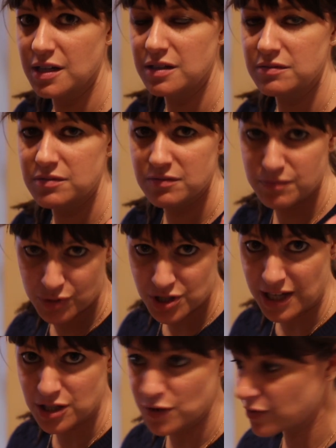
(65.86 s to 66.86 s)
It
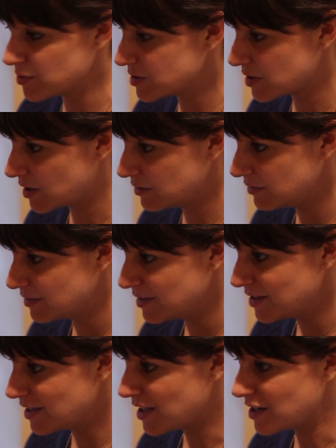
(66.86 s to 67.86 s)
protects you from the sun,
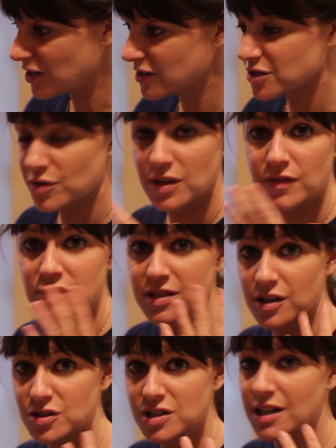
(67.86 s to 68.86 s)
and it also evens
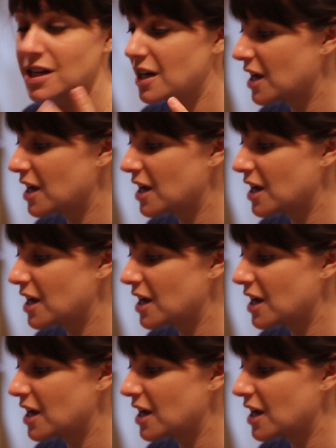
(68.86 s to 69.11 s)
out your skin